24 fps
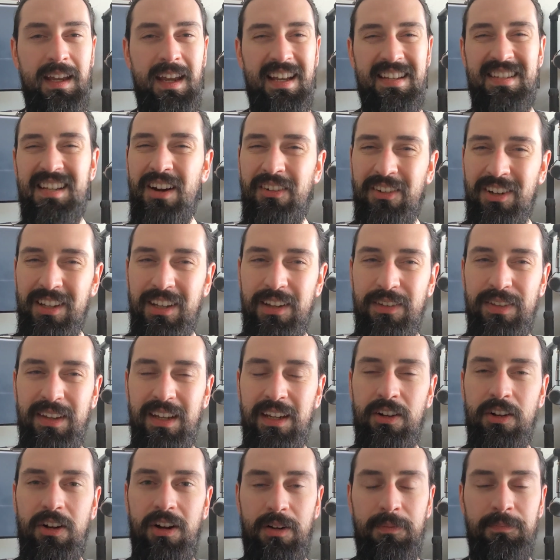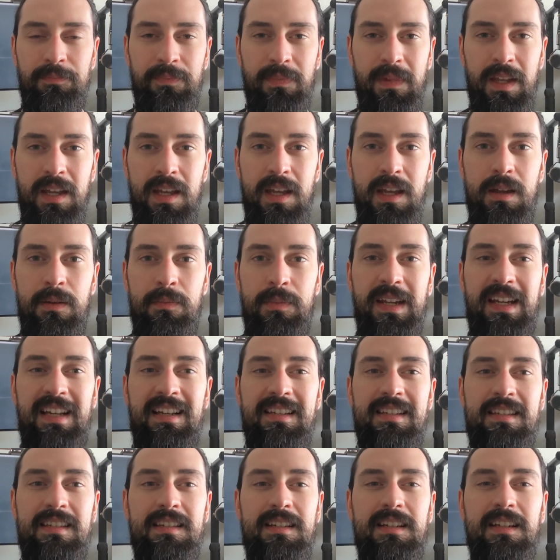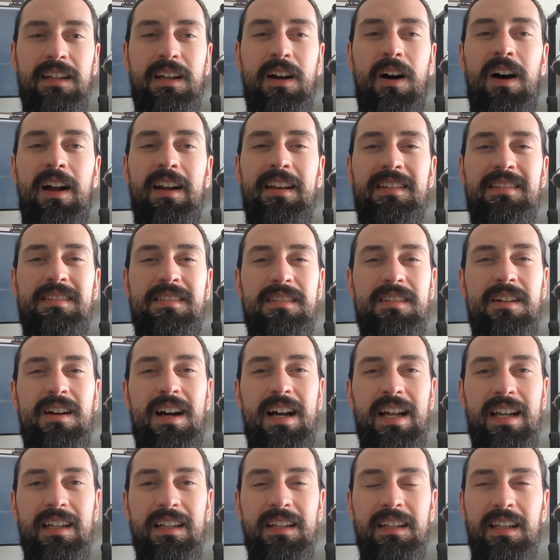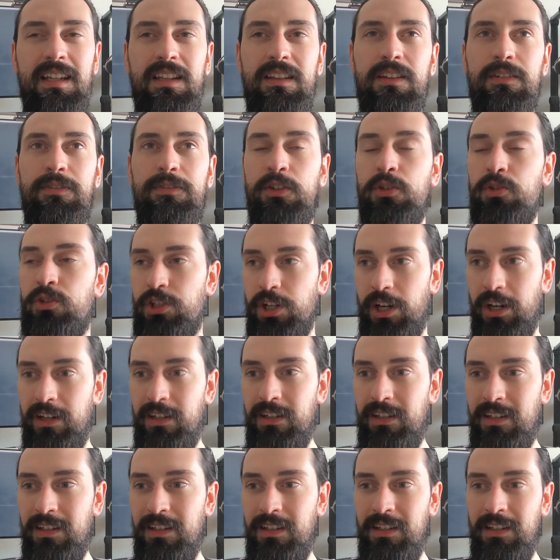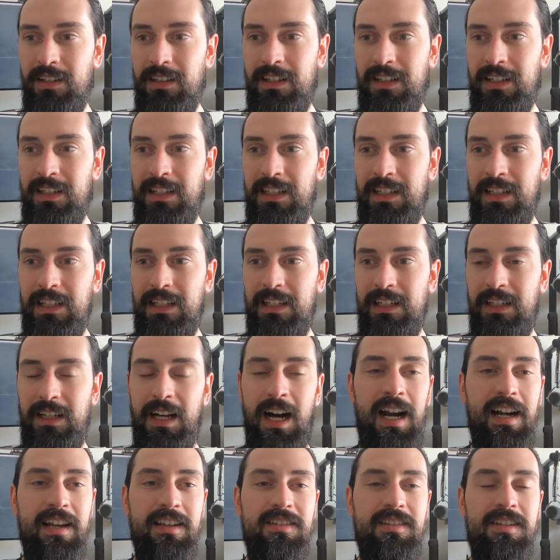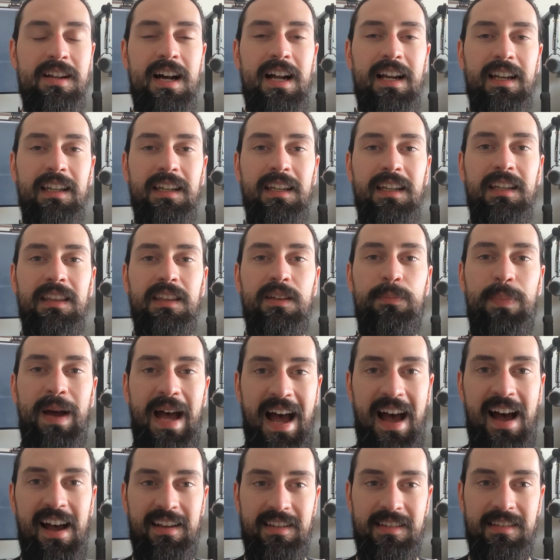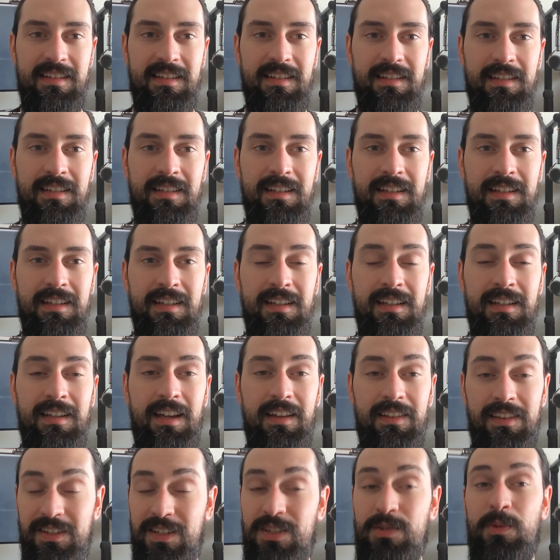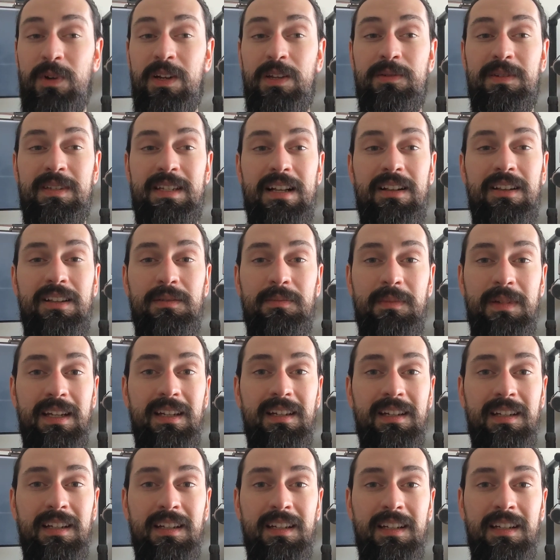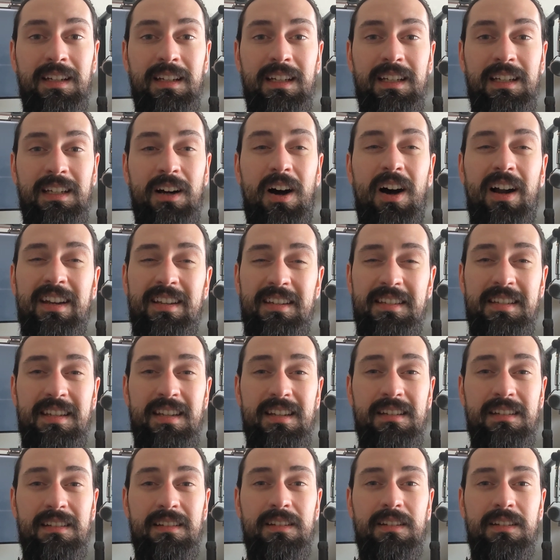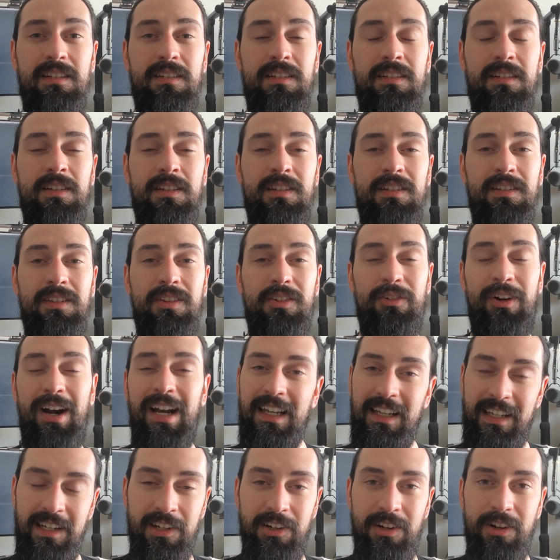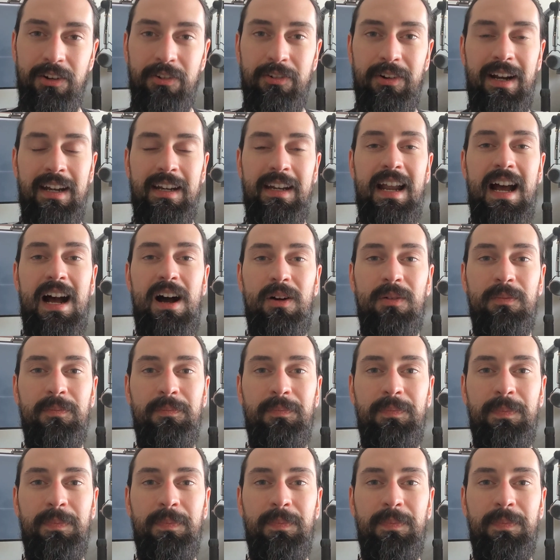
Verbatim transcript: It's not really a thing at all because God is not in the future, God is not in the past. And this is what he was telling me God is in right here and right now.